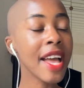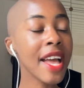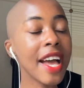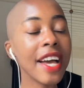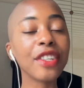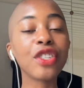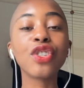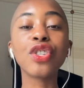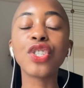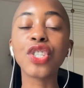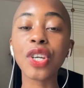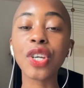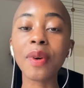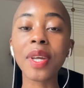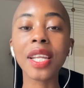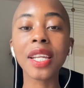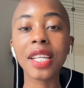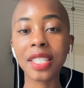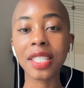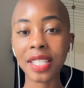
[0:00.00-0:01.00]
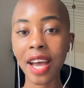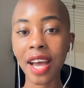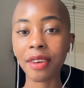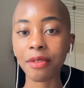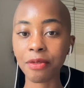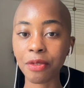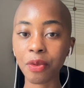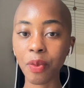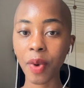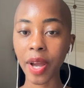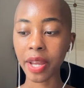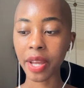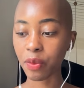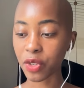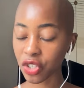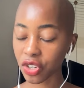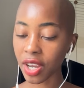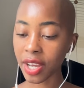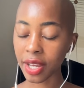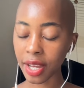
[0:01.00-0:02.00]
and to do it in a tactful way,
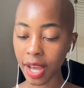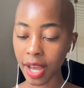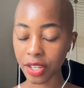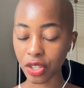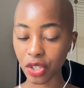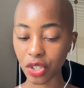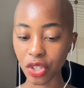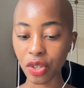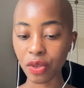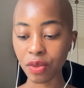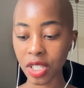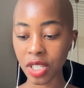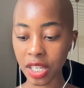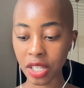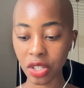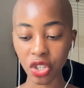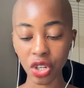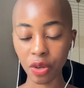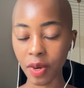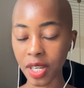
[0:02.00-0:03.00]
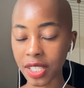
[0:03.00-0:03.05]
which I, I do teach you.